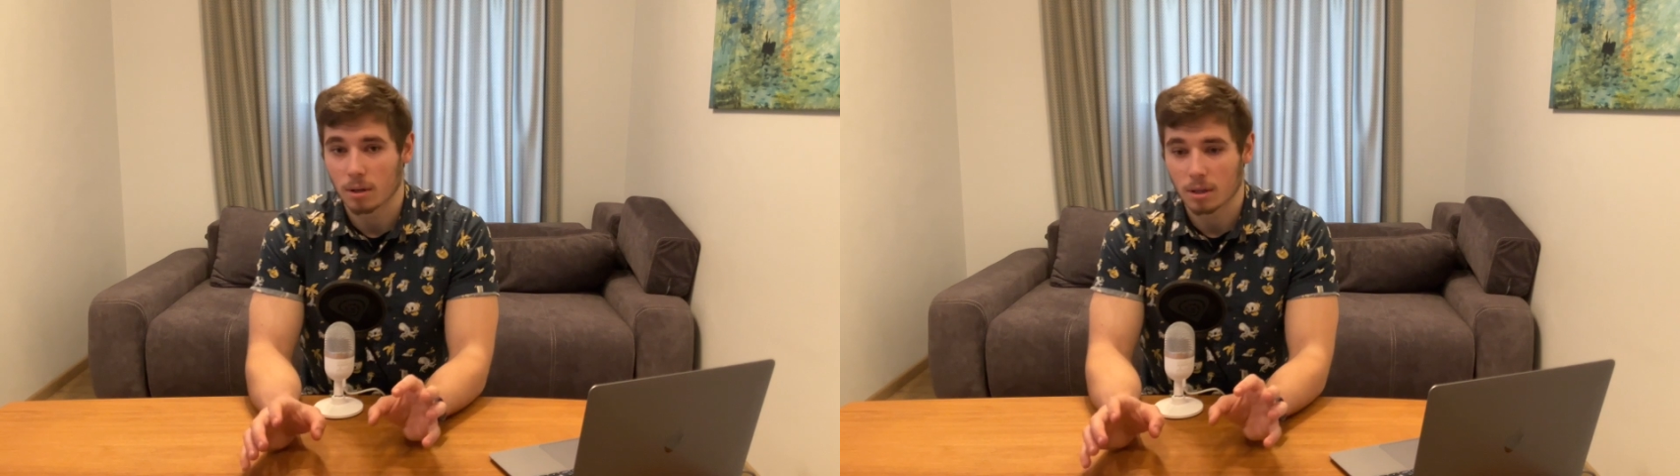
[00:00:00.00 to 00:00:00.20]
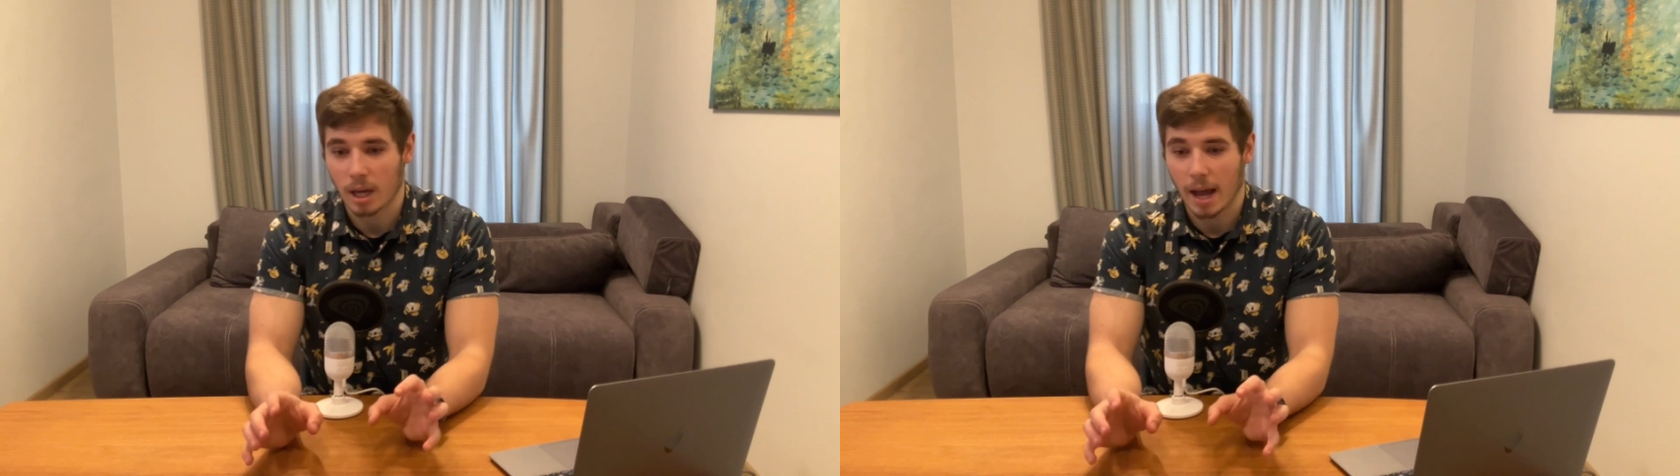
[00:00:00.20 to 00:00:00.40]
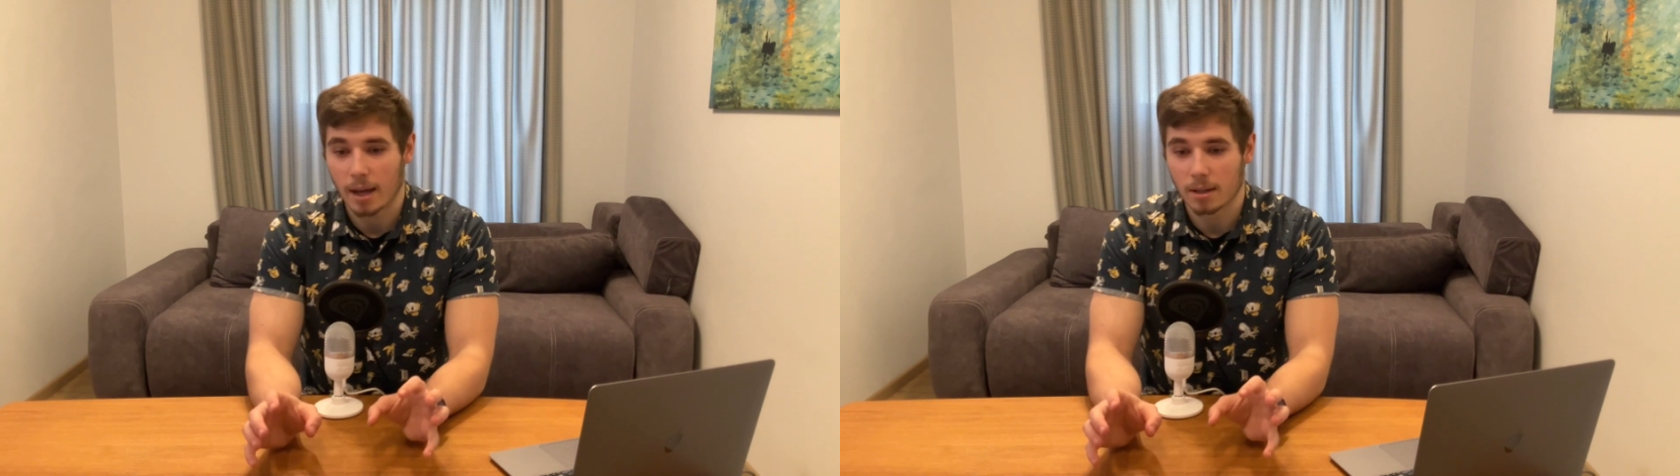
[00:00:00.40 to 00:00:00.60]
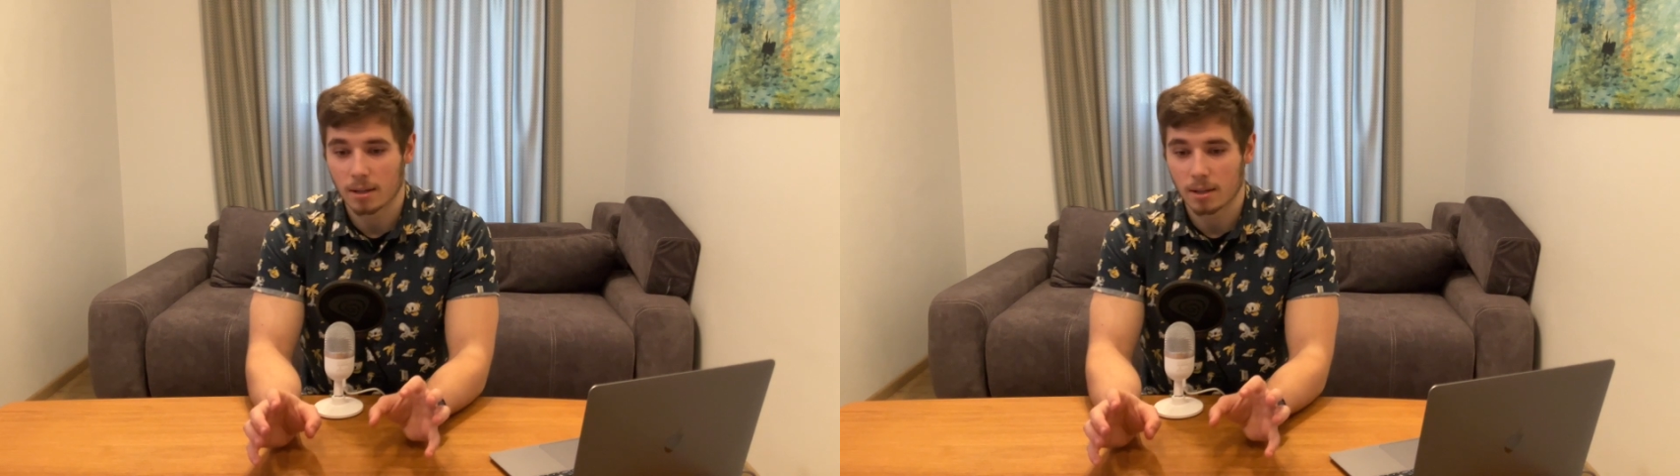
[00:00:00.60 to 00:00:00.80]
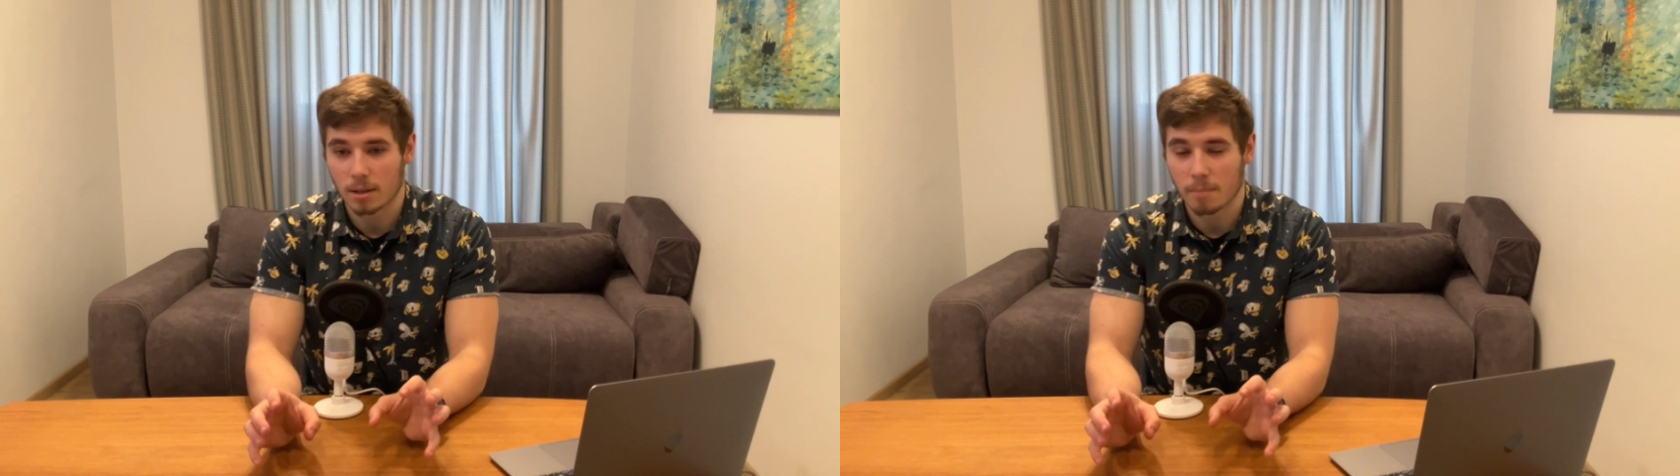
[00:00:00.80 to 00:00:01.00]

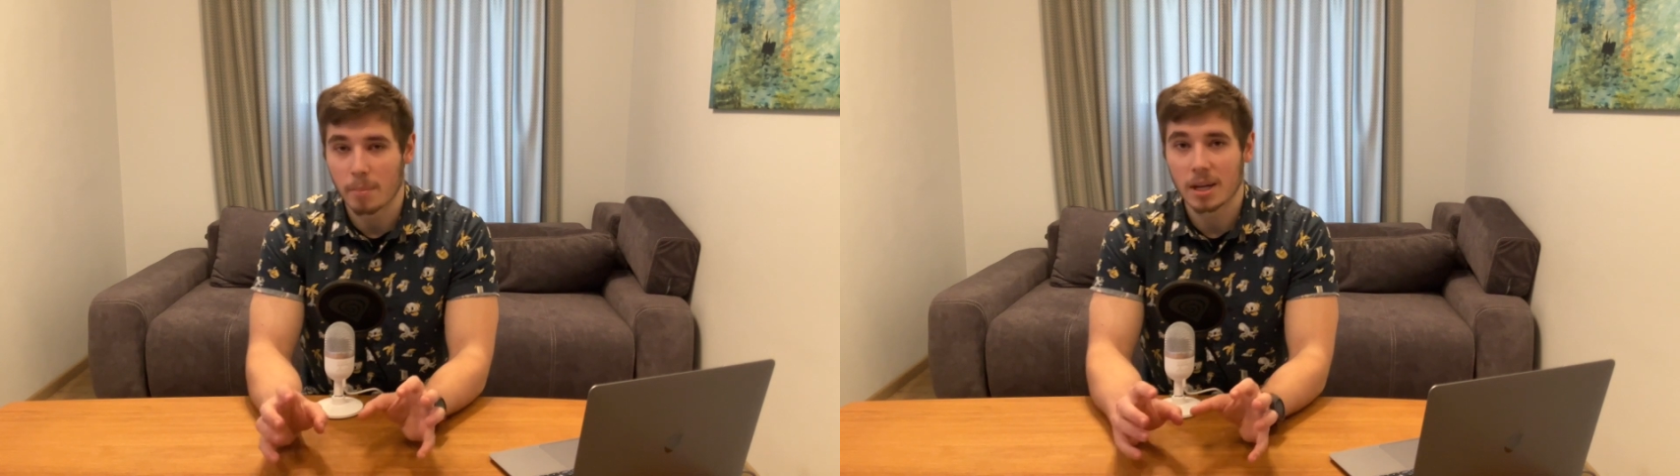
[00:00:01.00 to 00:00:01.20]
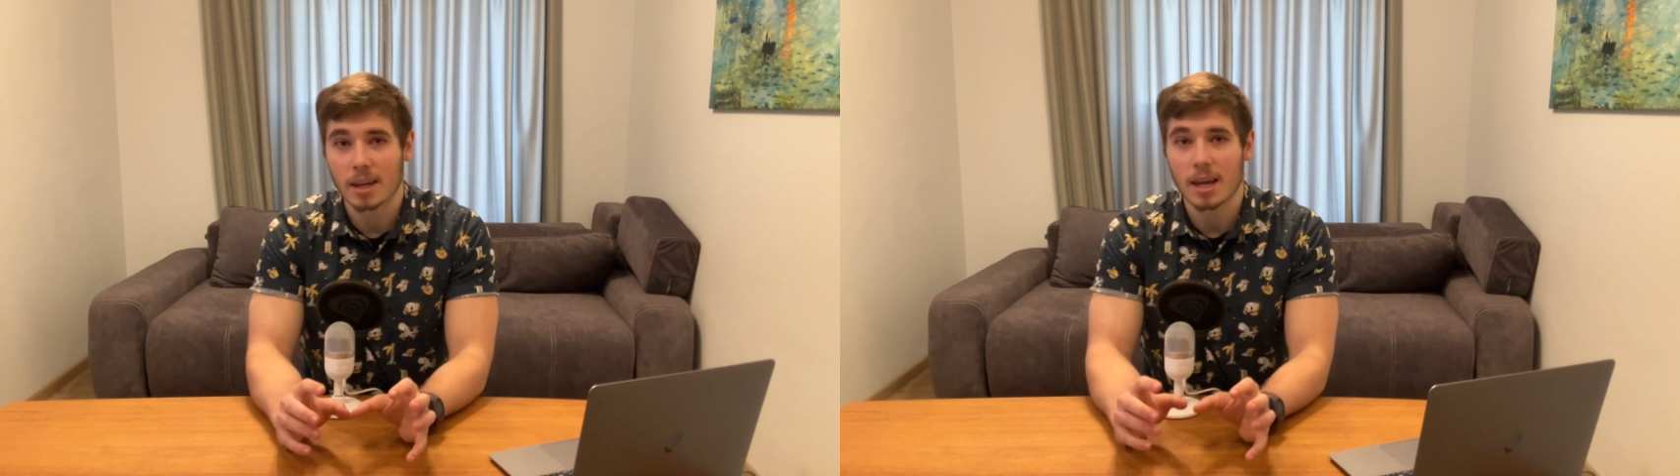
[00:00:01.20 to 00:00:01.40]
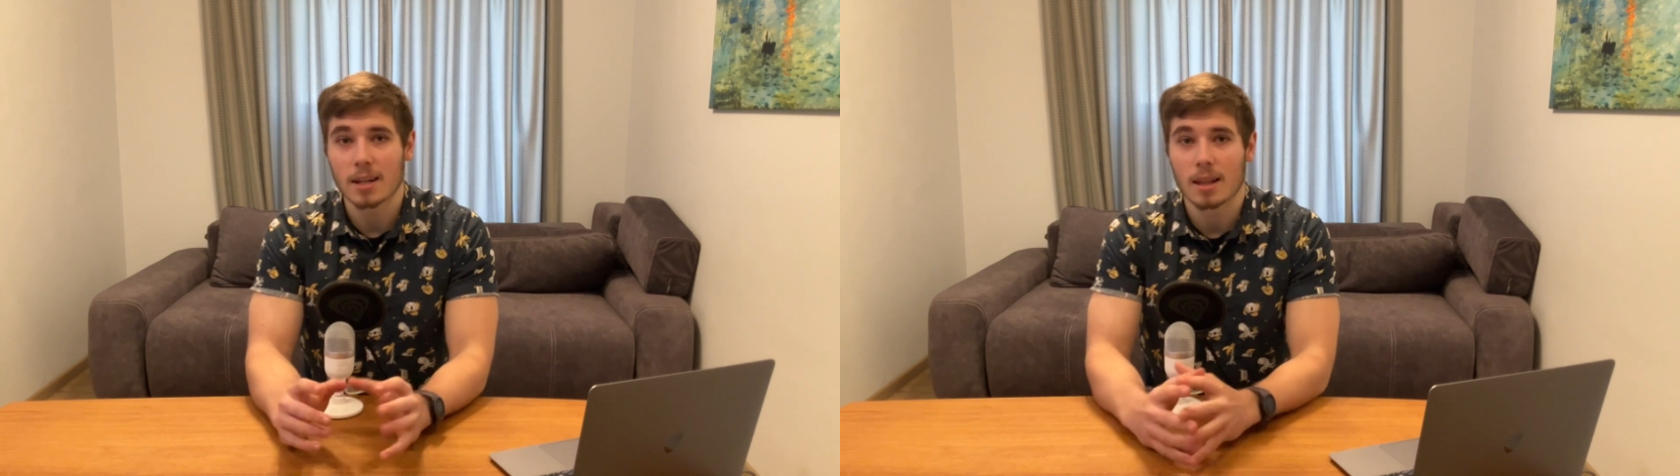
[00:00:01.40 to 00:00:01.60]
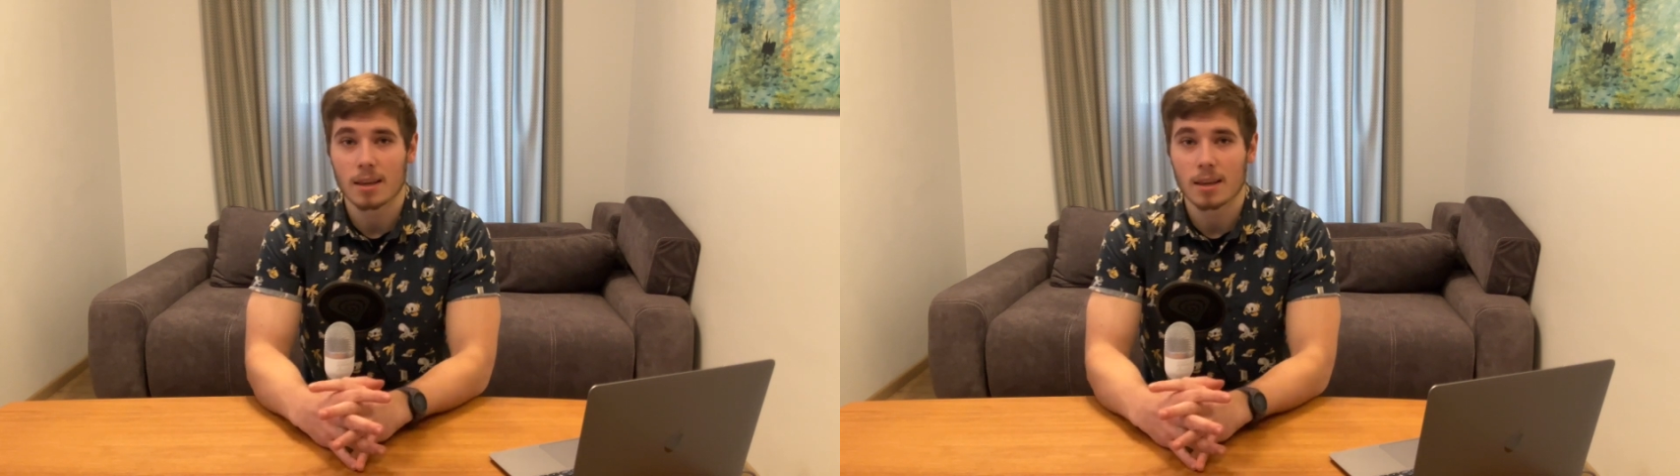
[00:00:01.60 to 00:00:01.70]
can mitigate